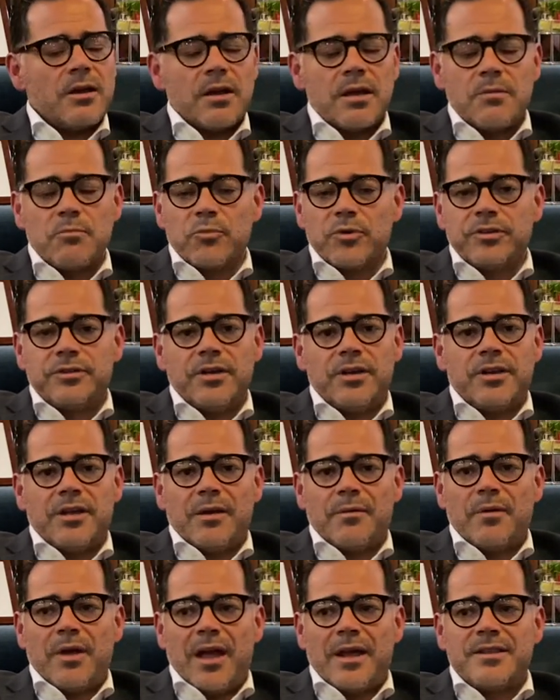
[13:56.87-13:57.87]
And we
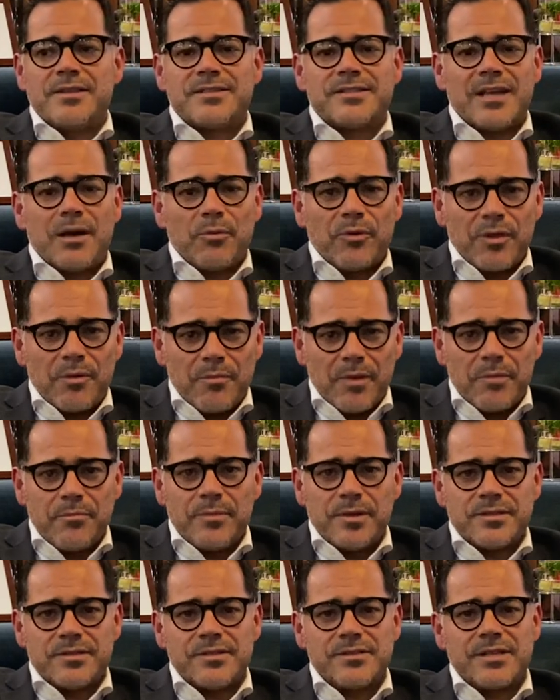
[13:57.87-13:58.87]
did. And some of the
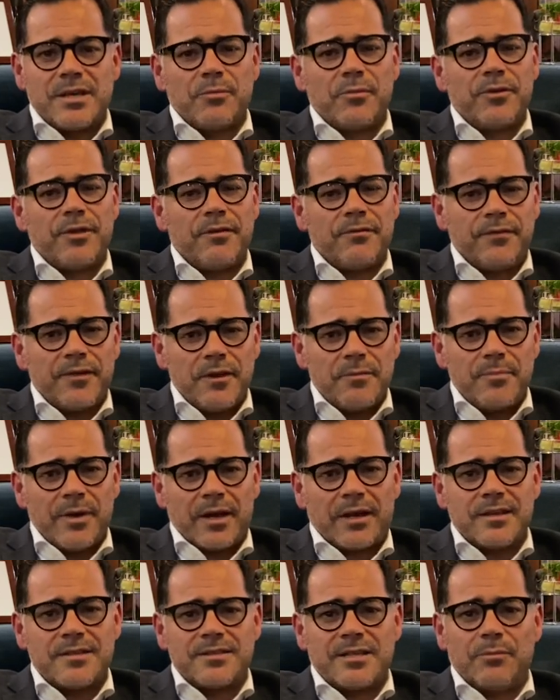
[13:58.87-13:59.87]
members and some of their
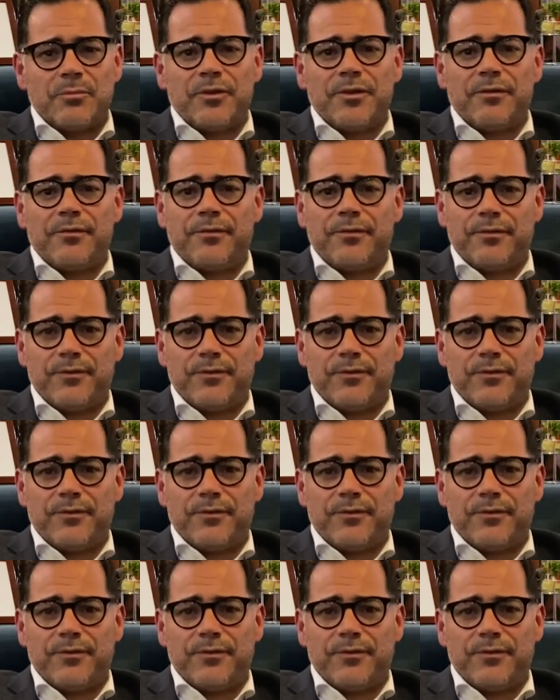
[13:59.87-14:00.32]
feedback and some of the